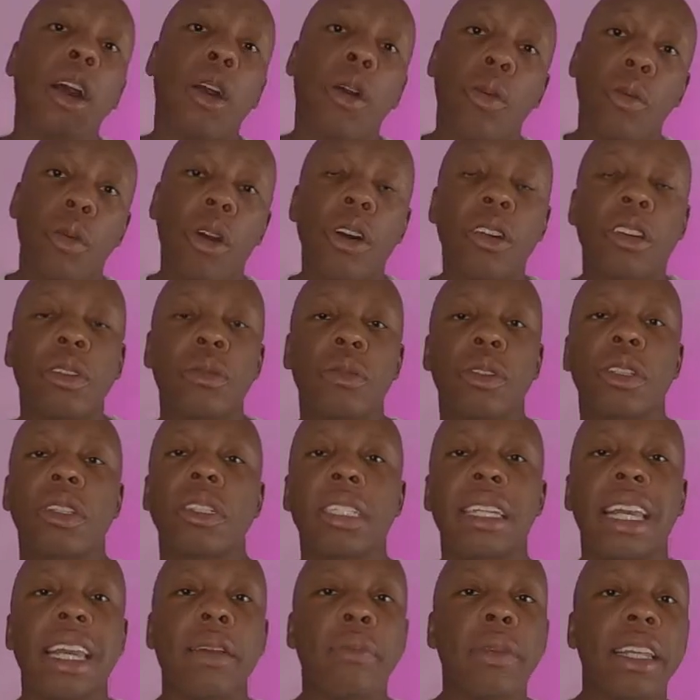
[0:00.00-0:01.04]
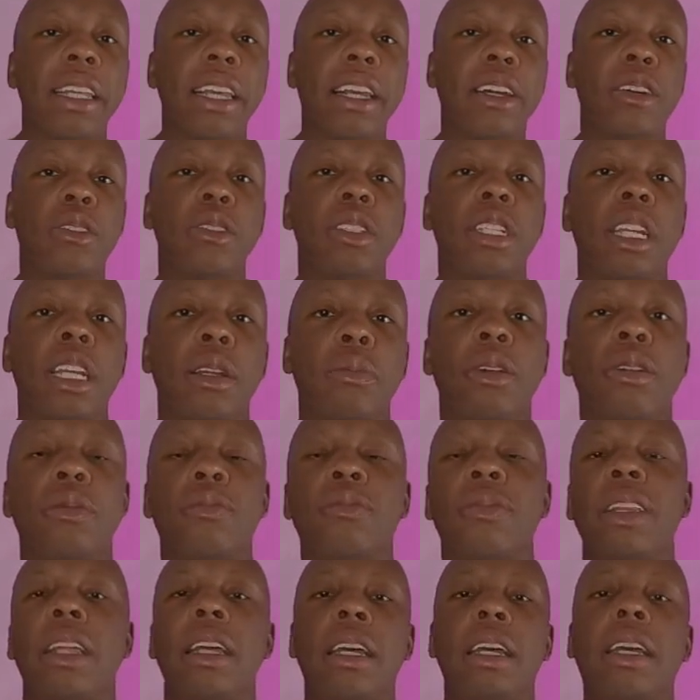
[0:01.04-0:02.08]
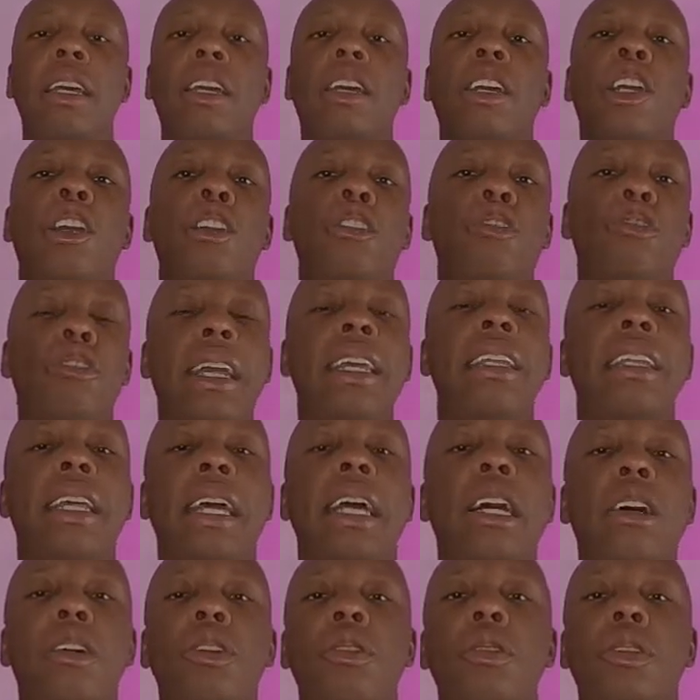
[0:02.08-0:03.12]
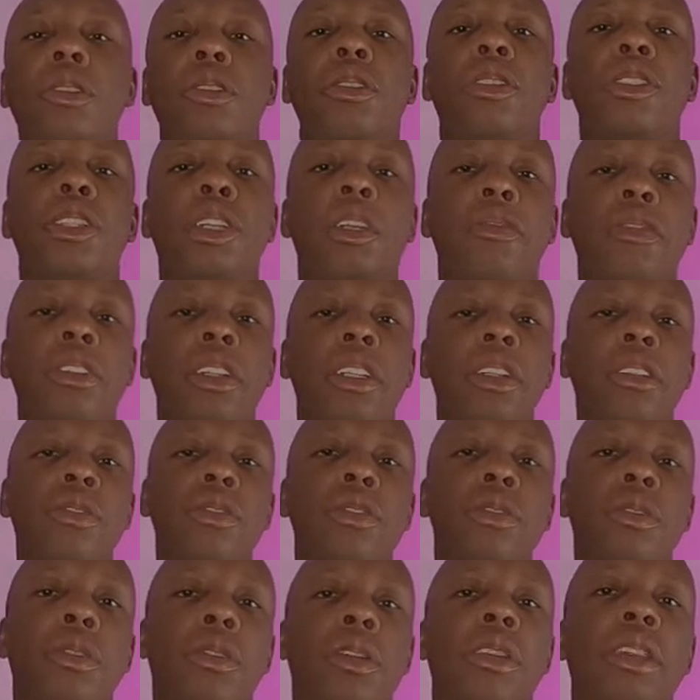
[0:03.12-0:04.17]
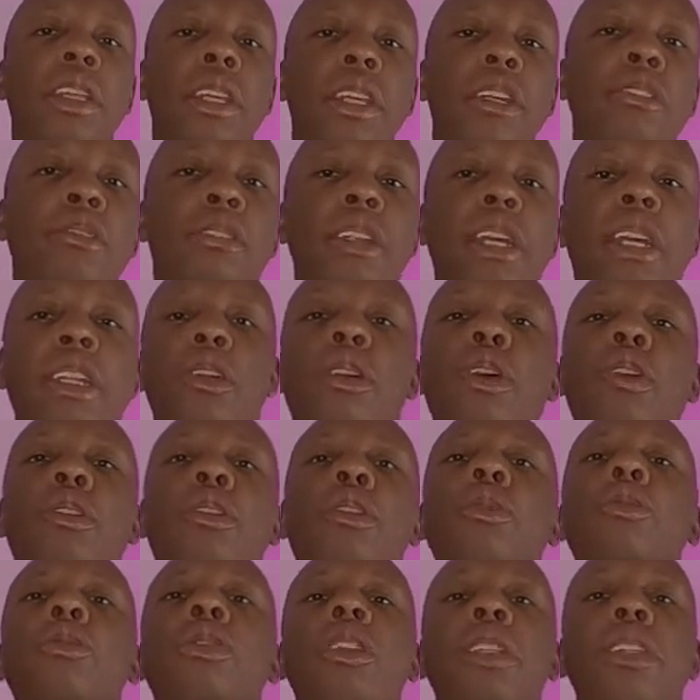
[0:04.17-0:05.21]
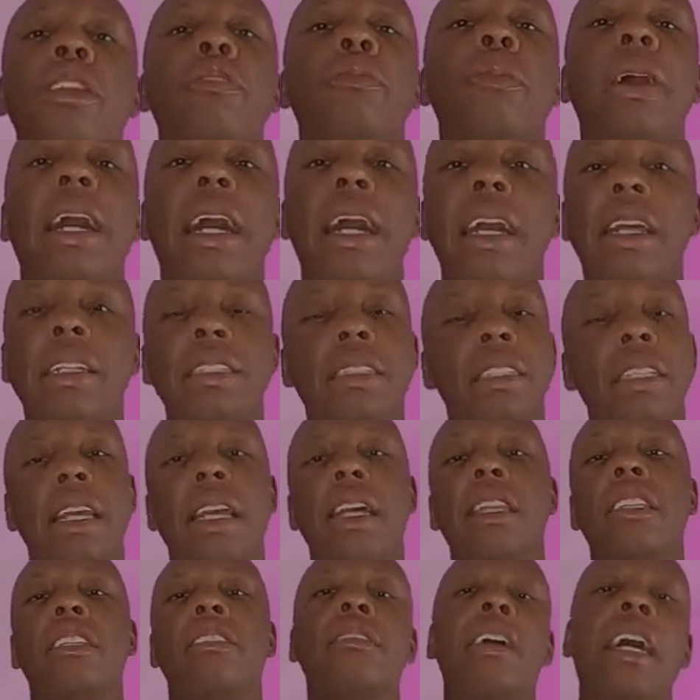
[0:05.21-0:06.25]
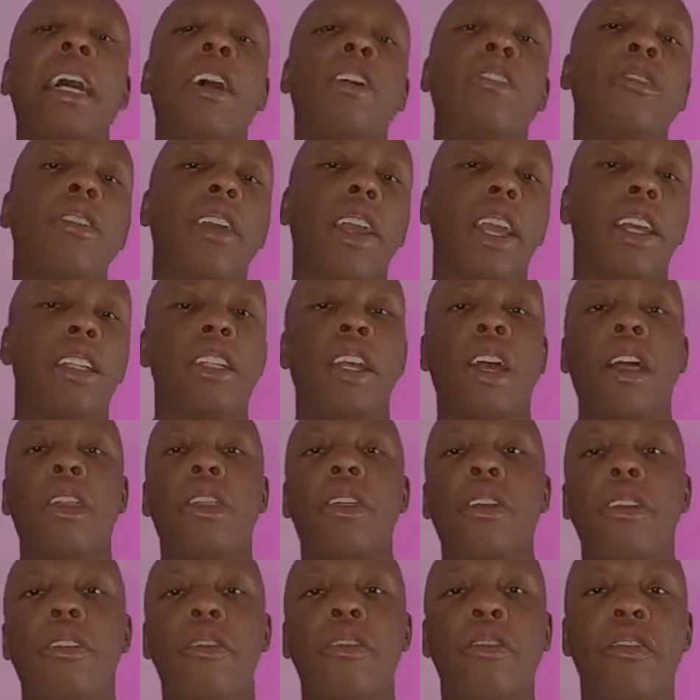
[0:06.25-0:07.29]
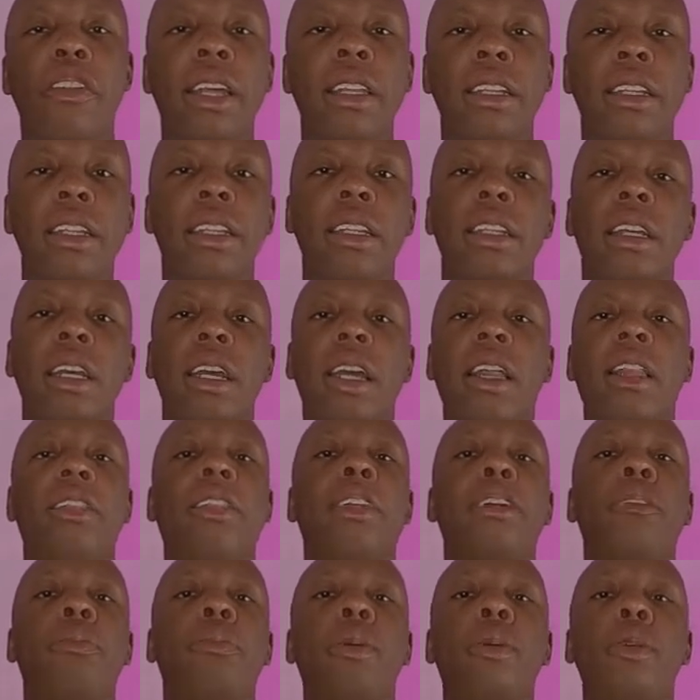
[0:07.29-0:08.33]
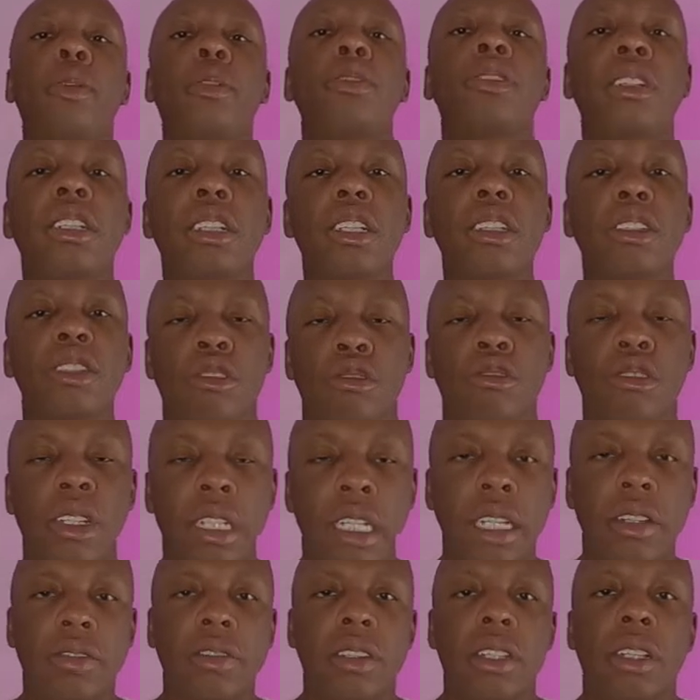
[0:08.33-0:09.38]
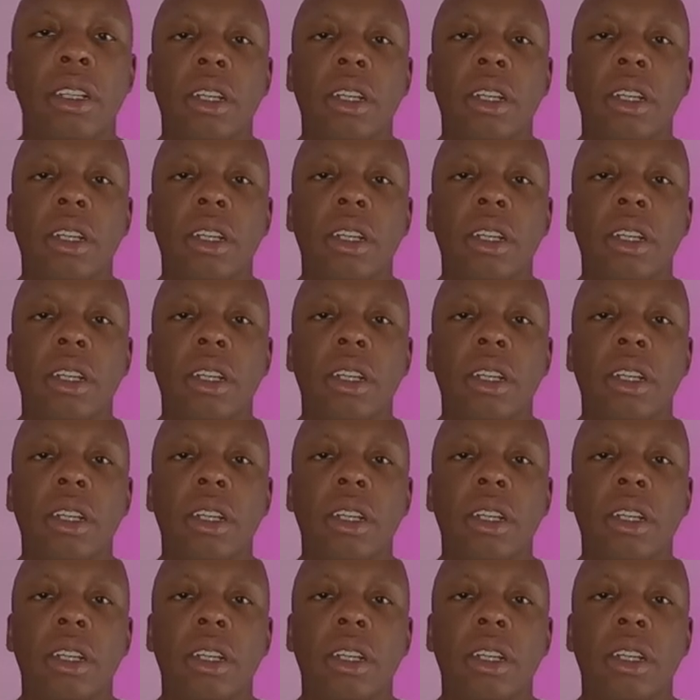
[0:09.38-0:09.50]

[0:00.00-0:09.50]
Welcome to Escaping the Echo Chamber. Right now, conservatives on the internet are losing their minds. They're outraged, they're offended, they're personally aggrieved.